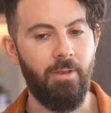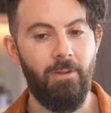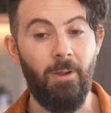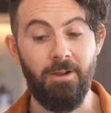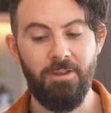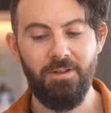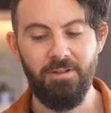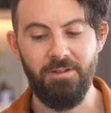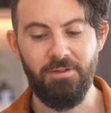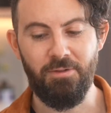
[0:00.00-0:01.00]
Yeah, I think
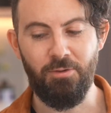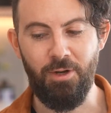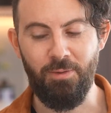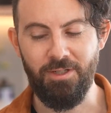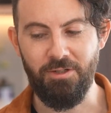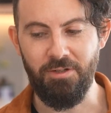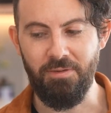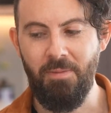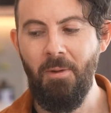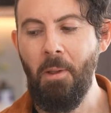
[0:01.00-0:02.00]
it's a great
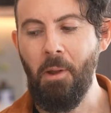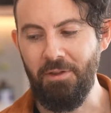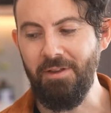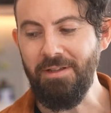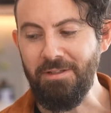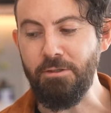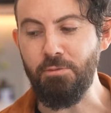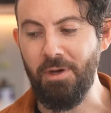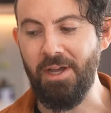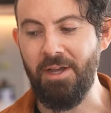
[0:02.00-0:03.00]
question. I think this is
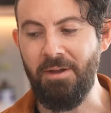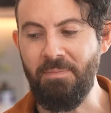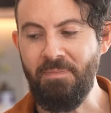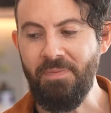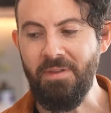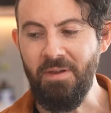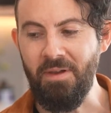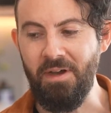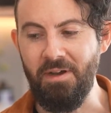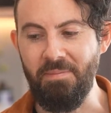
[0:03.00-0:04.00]
where,
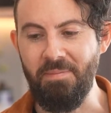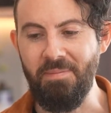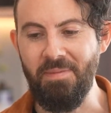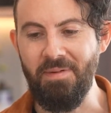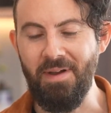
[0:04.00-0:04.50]
cringy,